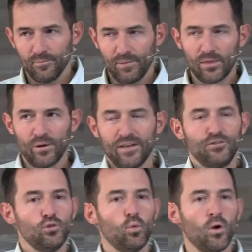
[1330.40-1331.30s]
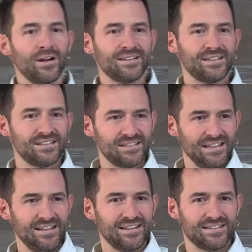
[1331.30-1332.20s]
By the way, if you want to
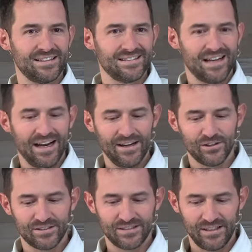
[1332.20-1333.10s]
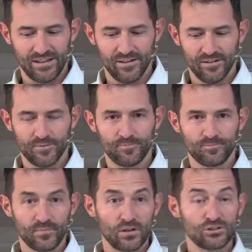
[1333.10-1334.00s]
see this entire scene,
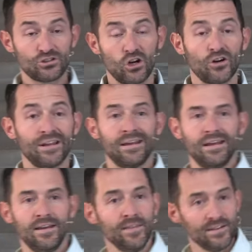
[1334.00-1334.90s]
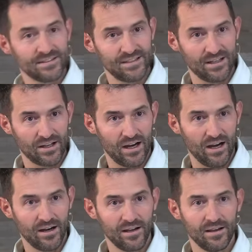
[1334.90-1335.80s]
starting in the
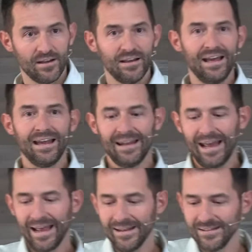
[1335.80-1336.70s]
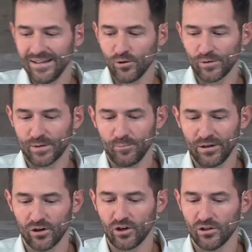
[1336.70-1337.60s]
synagogue and ending with the
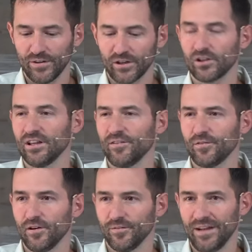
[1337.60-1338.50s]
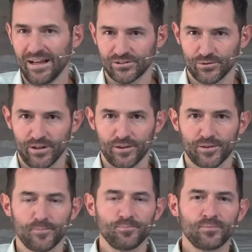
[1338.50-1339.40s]
miracle on the cliff of Nazareth,
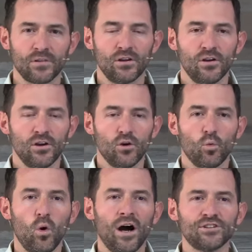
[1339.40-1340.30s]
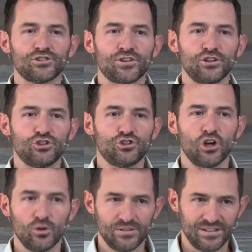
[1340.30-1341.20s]
watch The
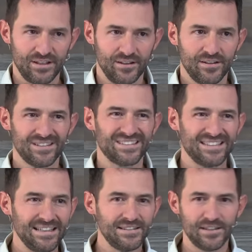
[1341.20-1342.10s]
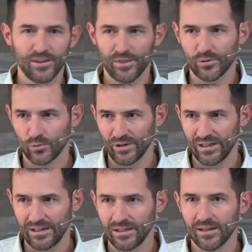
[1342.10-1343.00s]
Chosen, Season
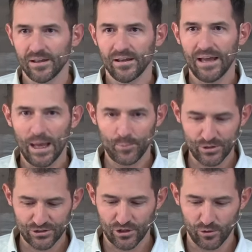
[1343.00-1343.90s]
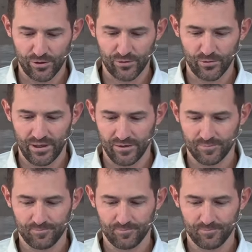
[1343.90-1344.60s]
3, Episode 3.